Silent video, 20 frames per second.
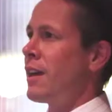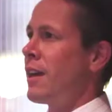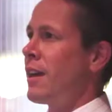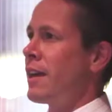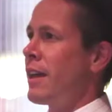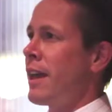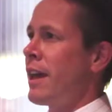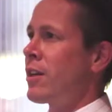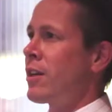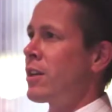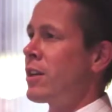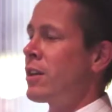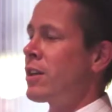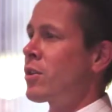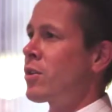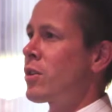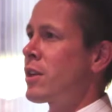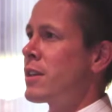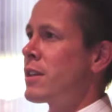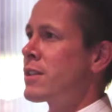and how to
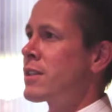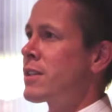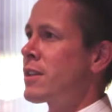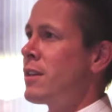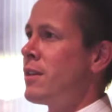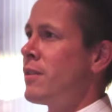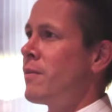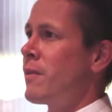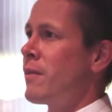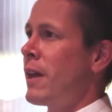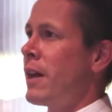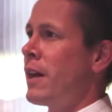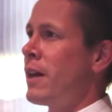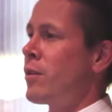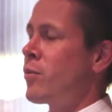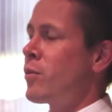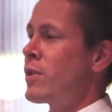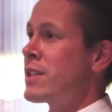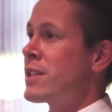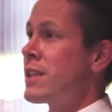increase
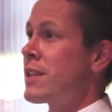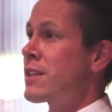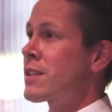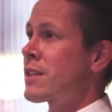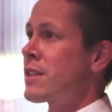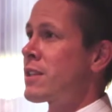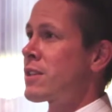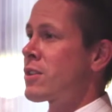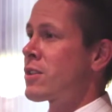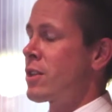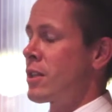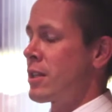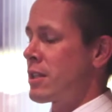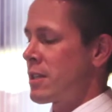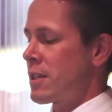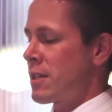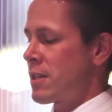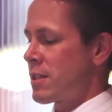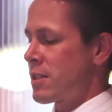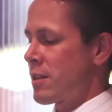resistance to
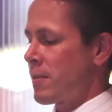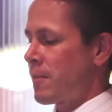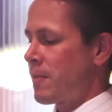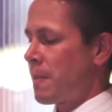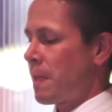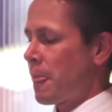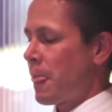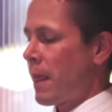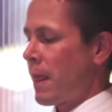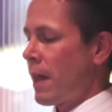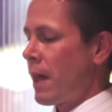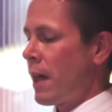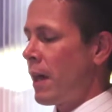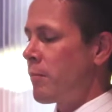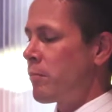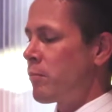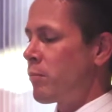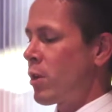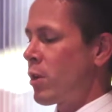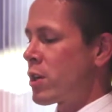disease.
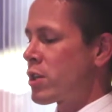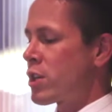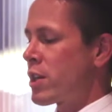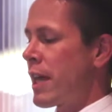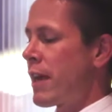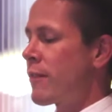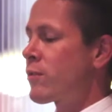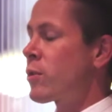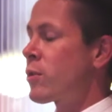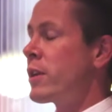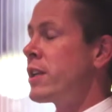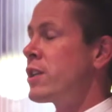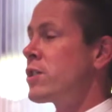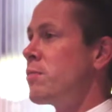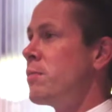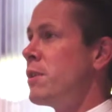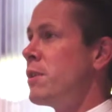Brushing after each